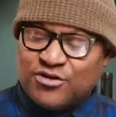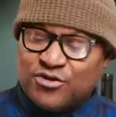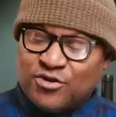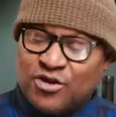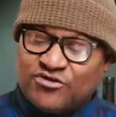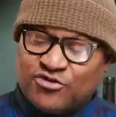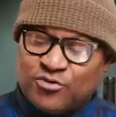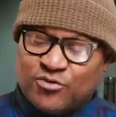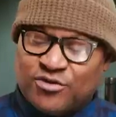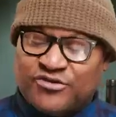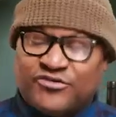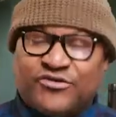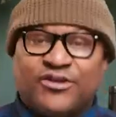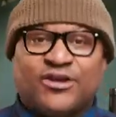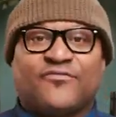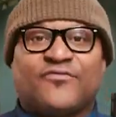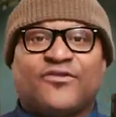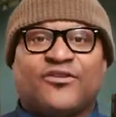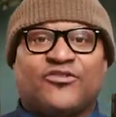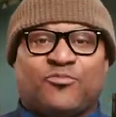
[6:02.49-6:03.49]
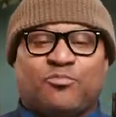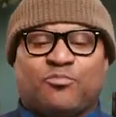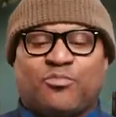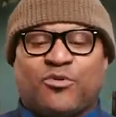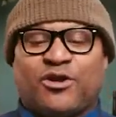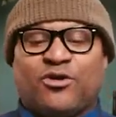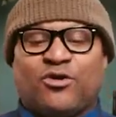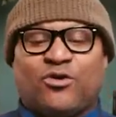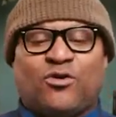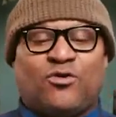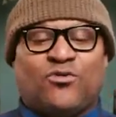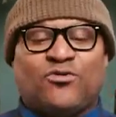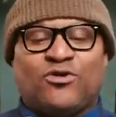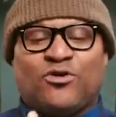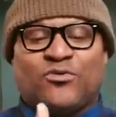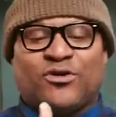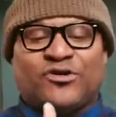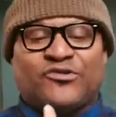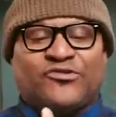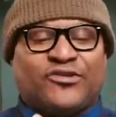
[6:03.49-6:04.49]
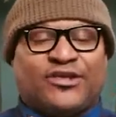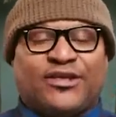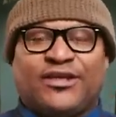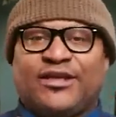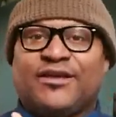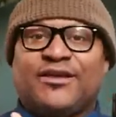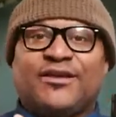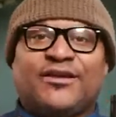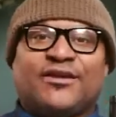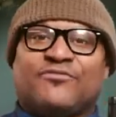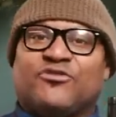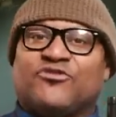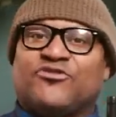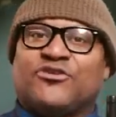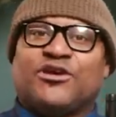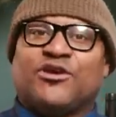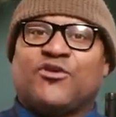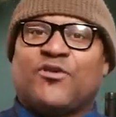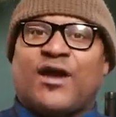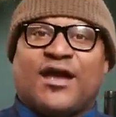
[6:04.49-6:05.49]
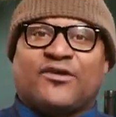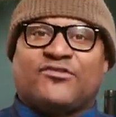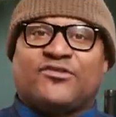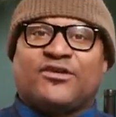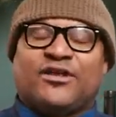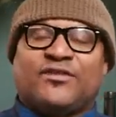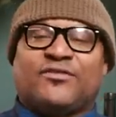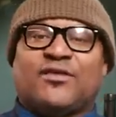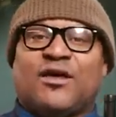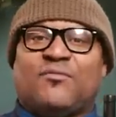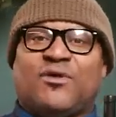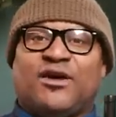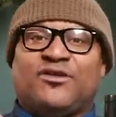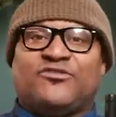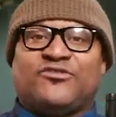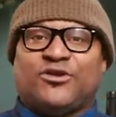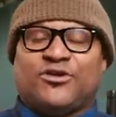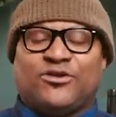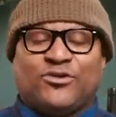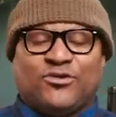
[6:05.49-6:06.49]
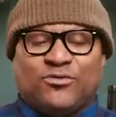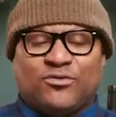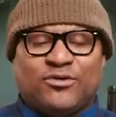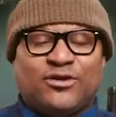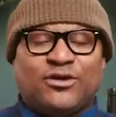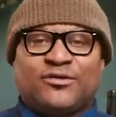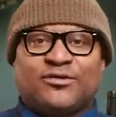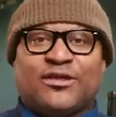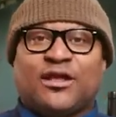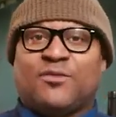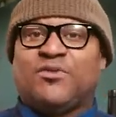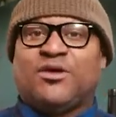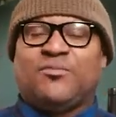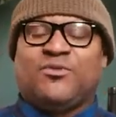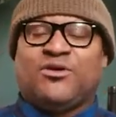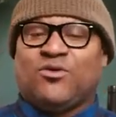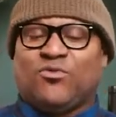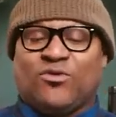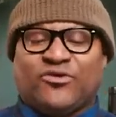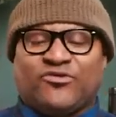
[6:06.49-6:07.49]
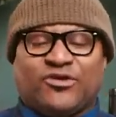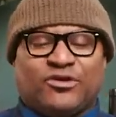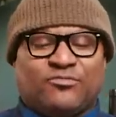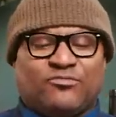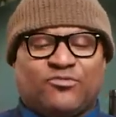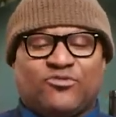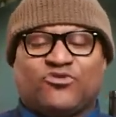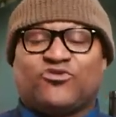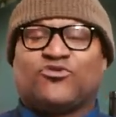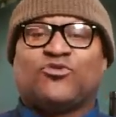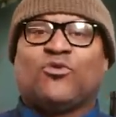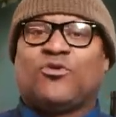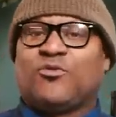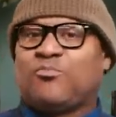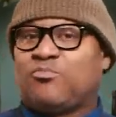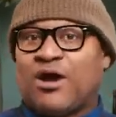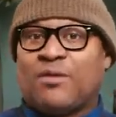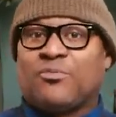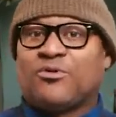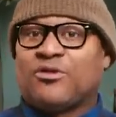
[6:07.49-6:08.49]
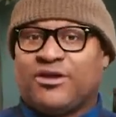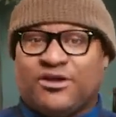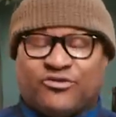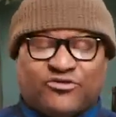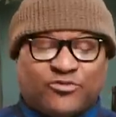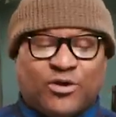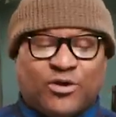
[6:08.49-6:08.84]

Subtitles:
You also wanna see if it's brittle, you wanna see if there's any cracks in it that might tell you that maybe it wasn't stored properly as